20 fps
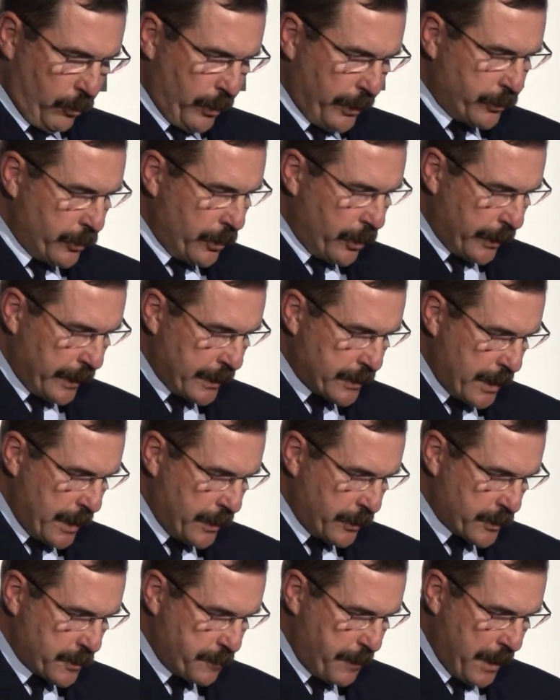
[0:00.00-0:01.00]
While I do not
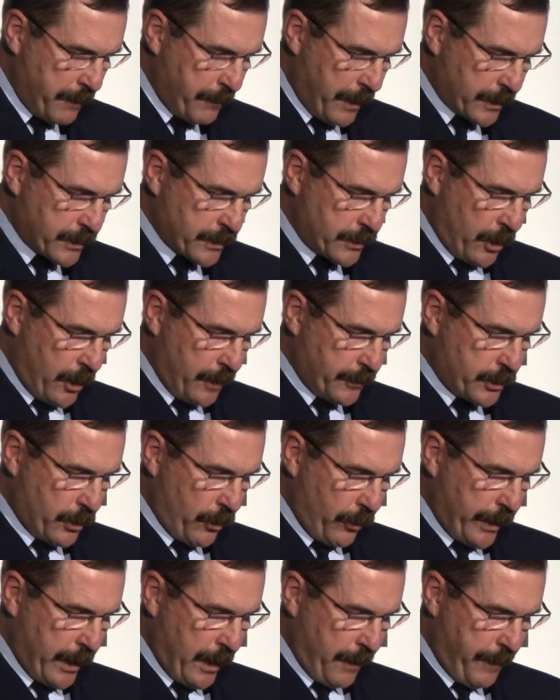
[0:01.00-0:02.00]
intend to spend much time
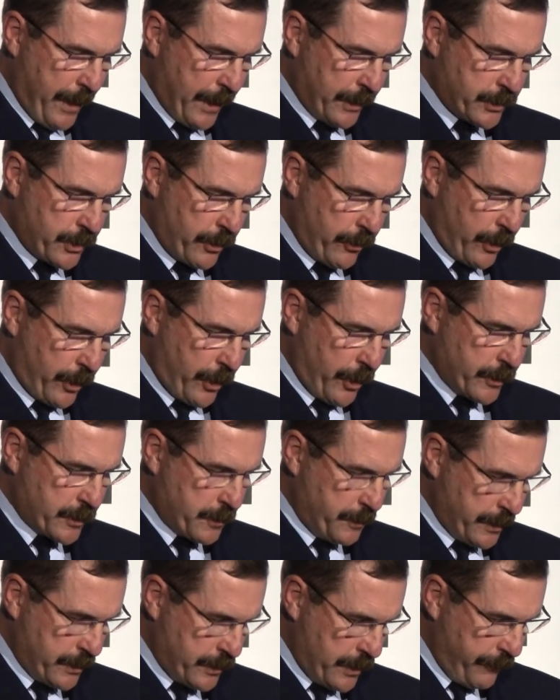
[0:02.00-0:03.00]
talking about Jericho
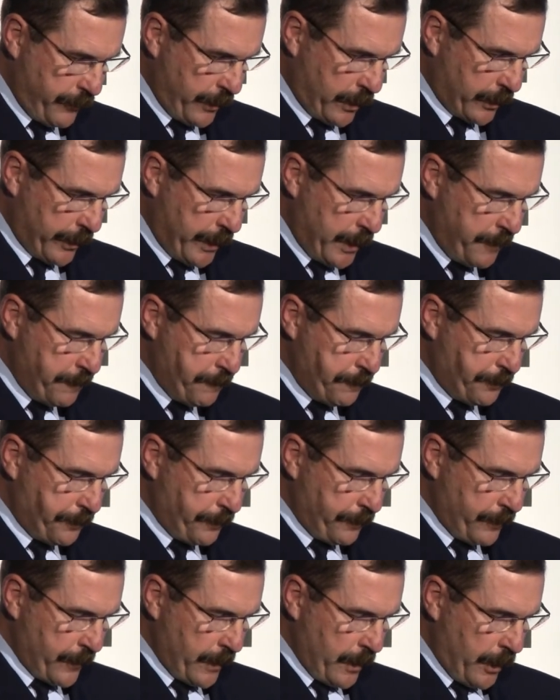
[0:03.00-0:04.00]
specifically,
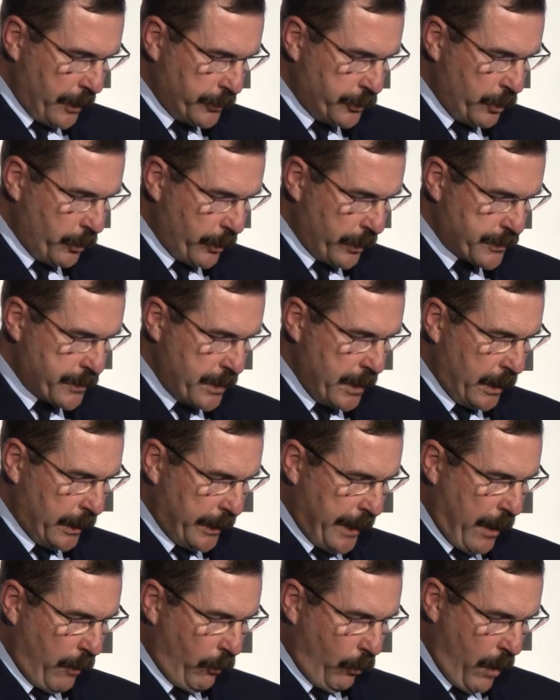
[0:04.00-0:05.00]
I do want to
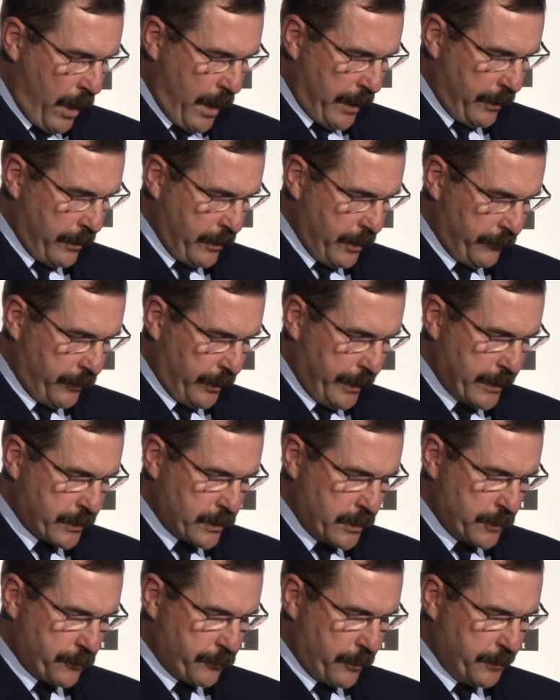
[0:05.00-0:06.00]
single out one of the
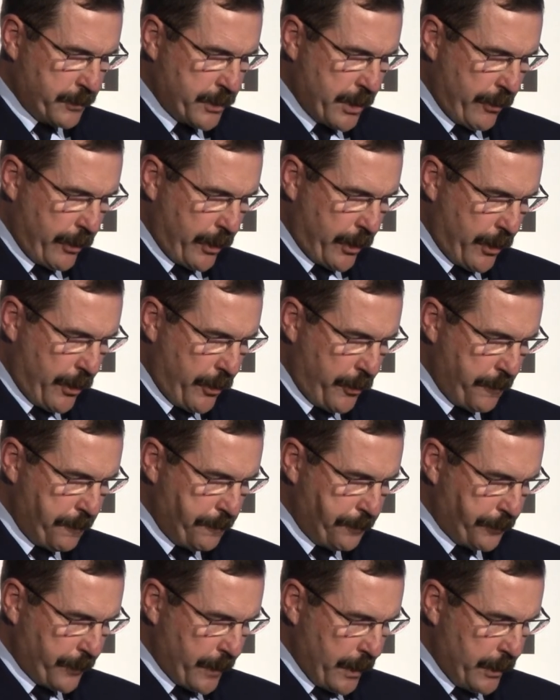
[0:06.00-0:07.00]
lessons from
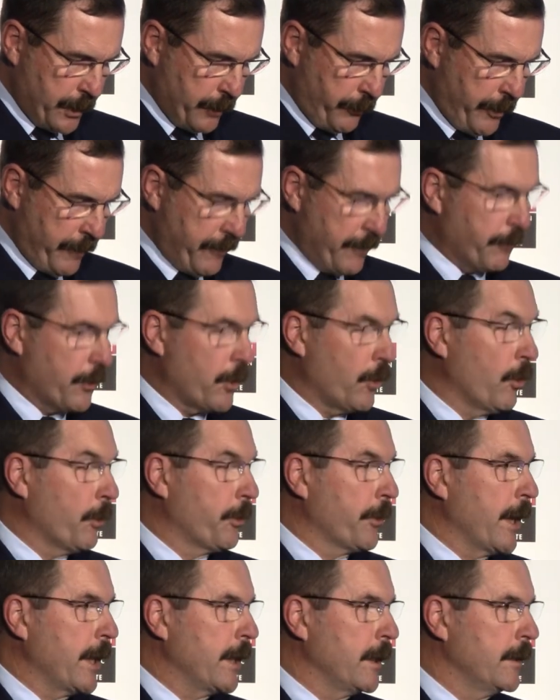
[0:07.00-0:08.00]
Jericho that we've
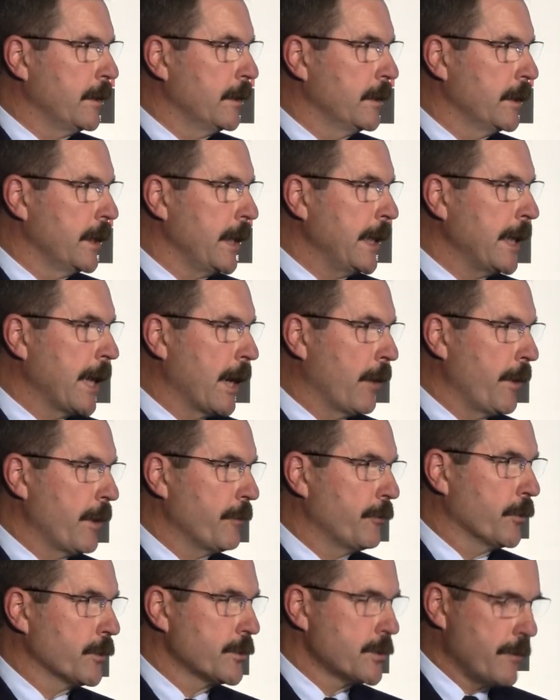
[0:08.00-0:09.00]
incorporated in our
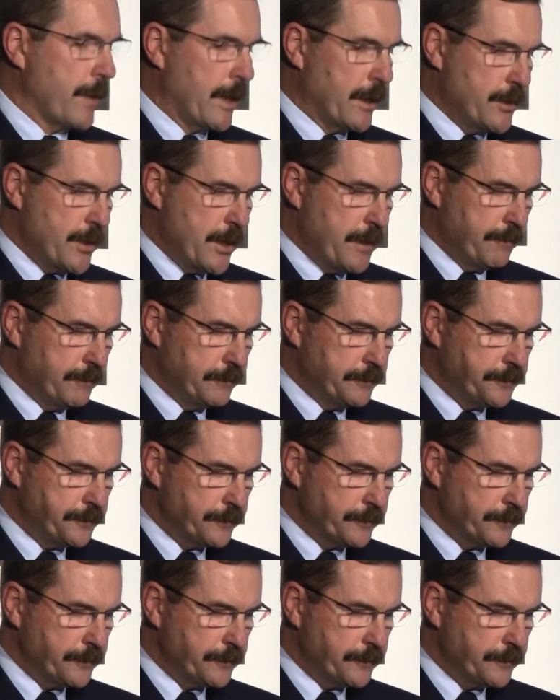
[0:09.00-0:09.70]
Air Force strategy.